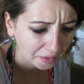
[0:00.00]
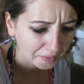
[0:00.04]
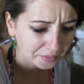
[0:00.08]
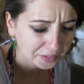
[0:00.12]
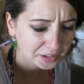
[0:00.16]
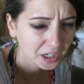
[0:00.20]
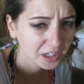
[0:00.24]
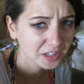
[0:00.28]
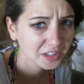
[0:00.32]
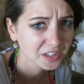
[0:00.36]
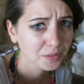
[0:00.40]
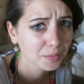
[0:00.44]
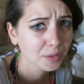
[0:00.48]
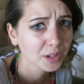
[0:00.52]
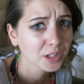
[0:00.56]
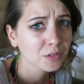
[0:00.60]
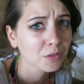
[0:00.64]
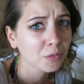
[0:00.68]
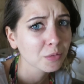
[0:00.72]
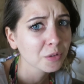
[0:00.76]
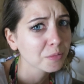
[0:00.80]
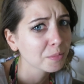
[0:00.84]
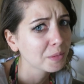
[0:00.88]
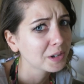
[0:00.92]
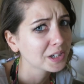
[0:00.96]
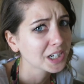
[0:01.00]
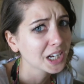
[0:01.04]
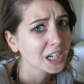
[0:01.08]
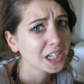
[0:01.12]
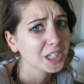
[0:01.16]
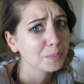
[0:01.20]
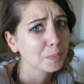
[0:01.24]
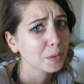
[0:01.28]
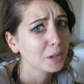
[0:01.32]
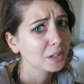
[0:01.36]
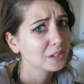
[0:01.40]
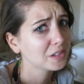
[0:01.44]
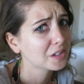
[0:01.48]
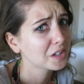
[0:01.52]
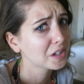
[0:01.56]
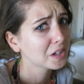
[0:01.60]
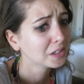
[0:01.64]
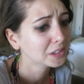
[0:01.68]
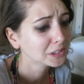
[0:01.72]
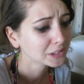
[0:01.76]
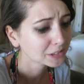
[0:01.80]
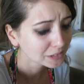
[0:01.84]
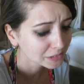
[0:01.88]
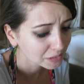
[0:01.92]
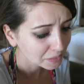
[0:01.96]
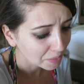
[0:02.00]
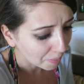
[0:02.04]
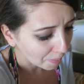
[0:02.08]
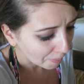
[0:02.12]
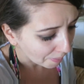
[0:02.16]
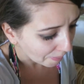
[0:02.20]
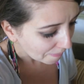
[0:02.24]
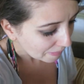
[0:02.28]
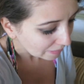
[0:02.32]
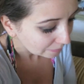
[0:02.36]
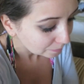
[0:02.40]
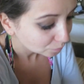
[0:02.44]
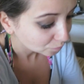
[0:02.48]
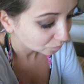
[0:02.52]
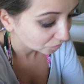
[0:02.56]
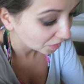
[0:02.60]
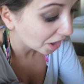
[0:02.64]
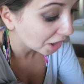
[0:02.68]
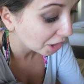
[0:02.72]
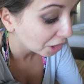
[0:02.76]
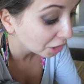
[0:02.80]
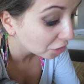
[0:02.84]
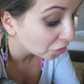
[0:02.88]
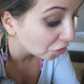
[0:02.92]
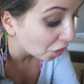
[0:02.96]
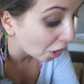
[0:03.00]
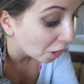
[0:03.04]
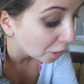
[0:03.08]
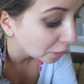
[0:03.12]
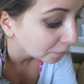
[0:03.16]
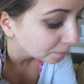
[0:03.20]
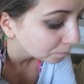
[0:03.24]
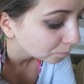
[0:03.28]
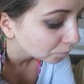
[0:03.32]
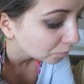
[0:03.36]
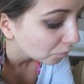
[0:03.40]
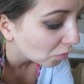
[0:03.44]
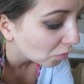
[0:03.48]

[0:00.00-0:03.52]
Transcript: Okay, something's wrong with my taste buds. They're good though.